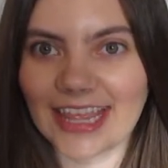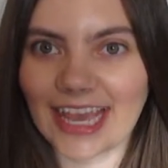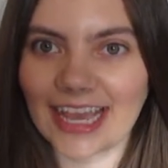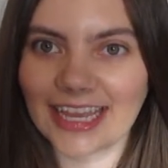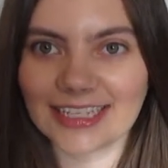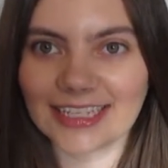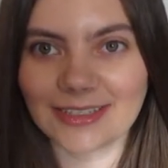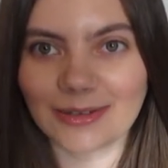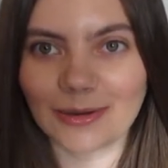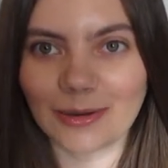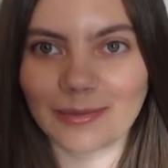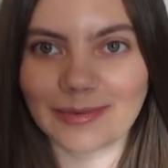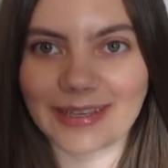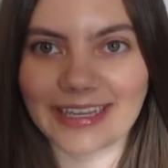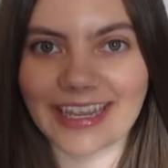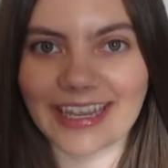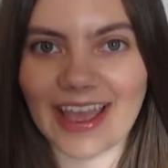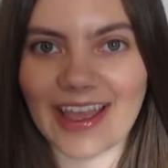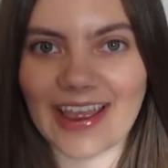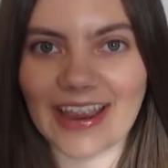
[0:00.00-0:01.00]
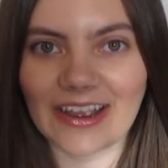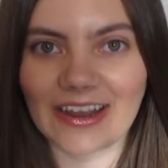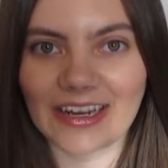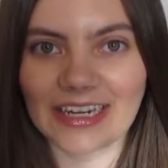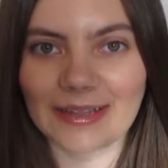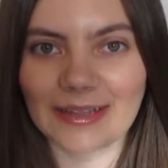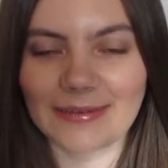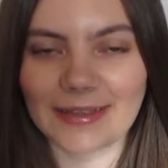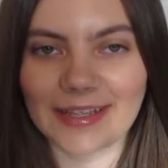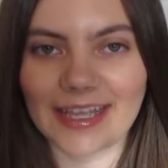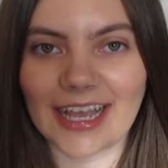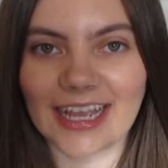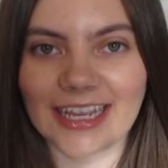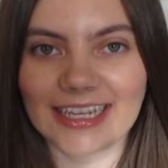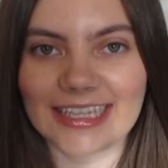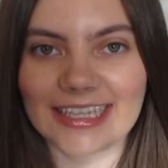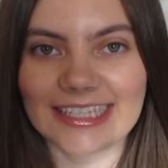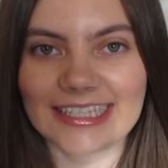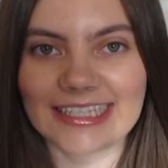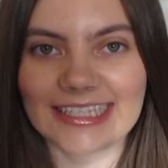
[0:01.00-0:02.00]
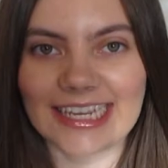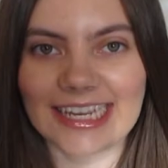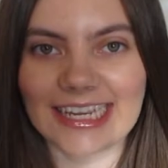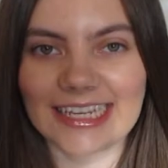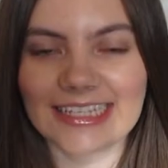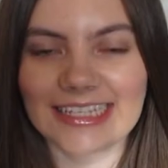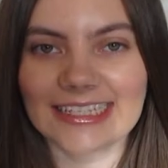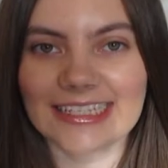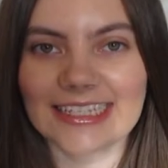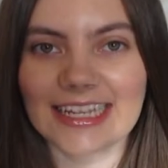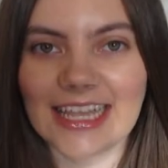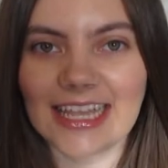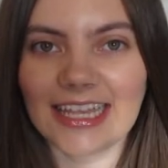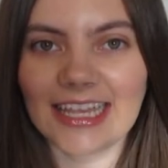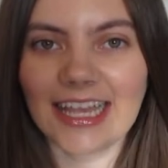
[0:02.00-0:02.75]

that's all been going on behind the scenes.